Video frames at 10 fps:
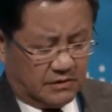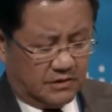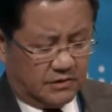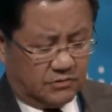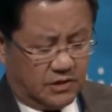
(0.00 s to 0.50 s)

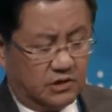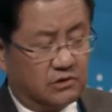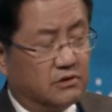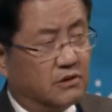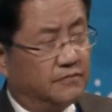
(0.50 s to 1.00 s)

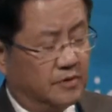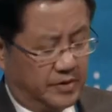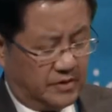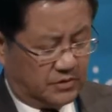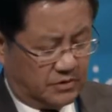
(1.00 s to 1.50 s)
construction of the
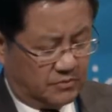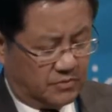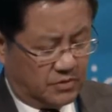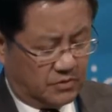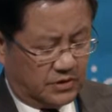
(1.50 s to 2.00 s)
Belt and
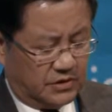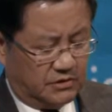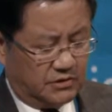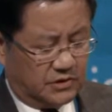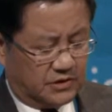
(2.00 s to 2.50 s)
Road
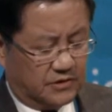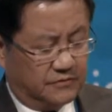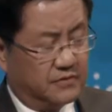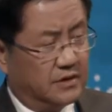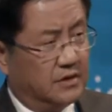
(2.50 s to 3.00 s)
Initiative